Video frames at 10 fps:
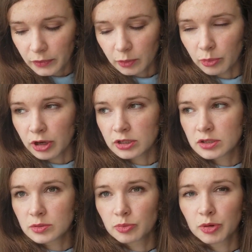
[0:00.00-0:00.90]
but
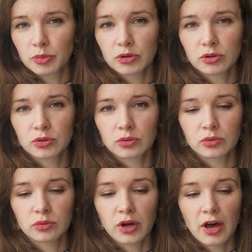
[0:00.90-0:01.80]
people
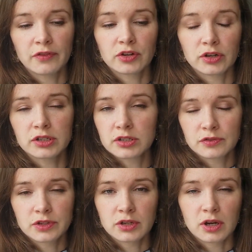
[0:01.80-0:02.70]
who have their
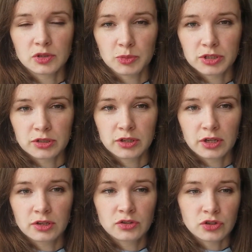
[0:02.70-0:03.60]
relatives in hospital,
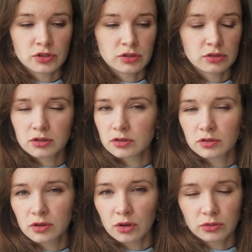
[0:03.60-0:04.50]
they just go